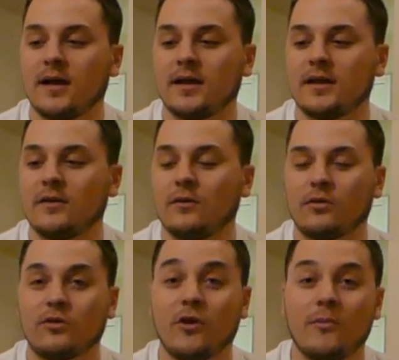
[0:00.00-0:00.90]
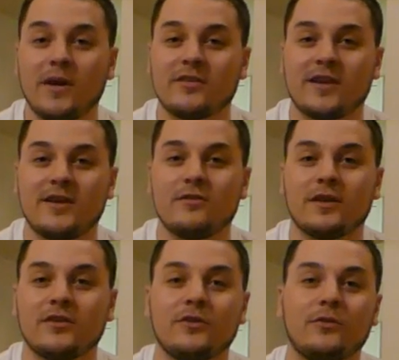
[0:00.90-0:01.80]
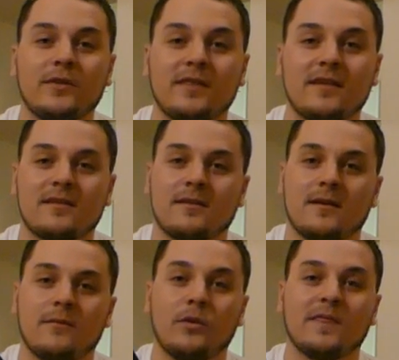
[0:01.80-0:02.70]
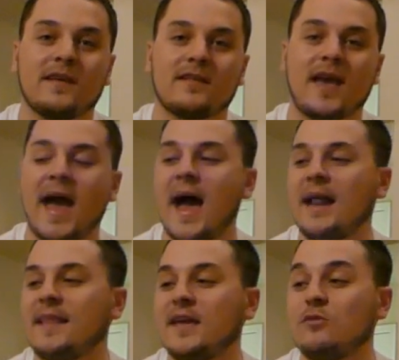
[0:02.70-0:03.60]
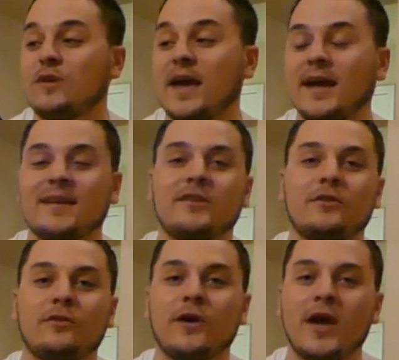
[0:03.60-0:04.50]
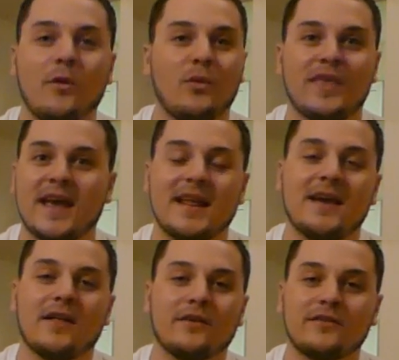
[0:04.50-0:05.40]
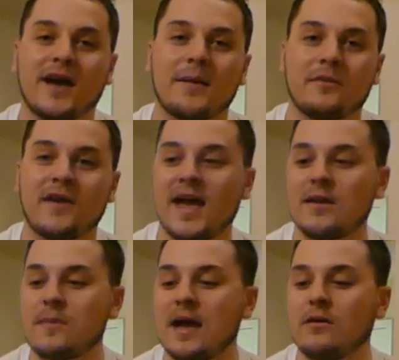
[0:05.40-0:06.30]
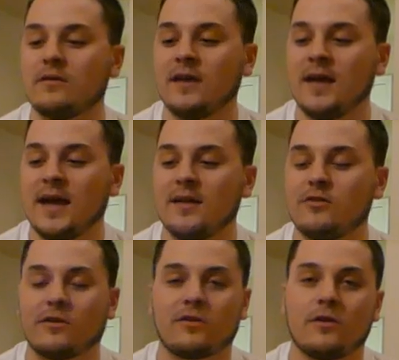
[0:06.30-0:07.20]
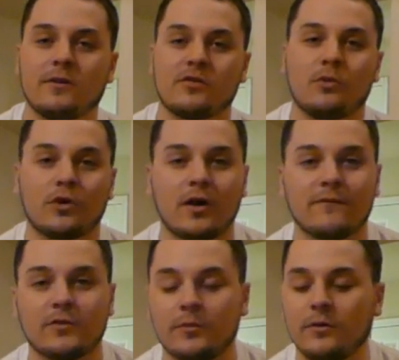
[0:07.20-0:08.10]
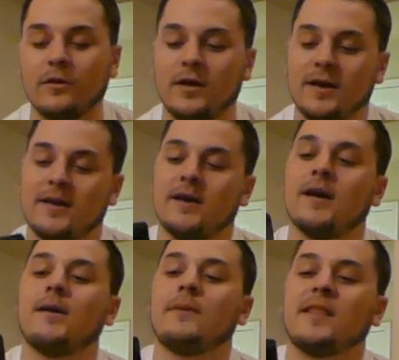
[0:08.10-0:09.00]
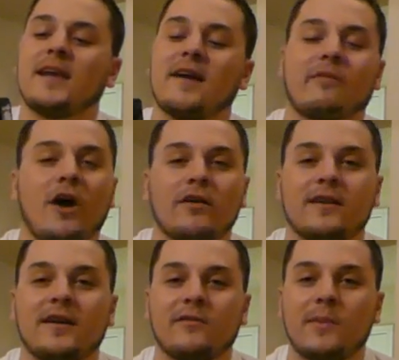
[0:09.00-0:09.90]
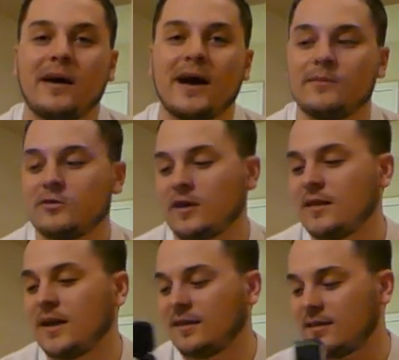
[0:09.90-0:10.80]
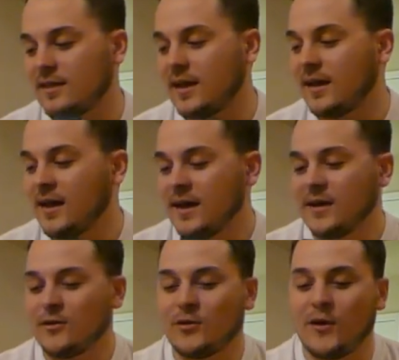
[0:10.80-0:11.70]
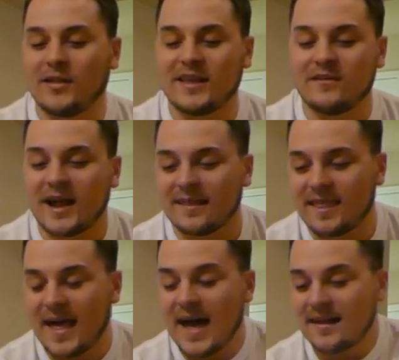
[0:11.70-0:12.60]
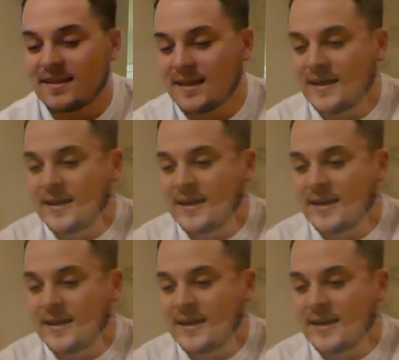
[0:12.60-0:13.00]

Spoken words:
You know, so much that you can do with this hat that you can't do with any other type of head mount. It's just so much more comfortable. I think I've talked enough about how much I like this thing, so I'll leave it at that.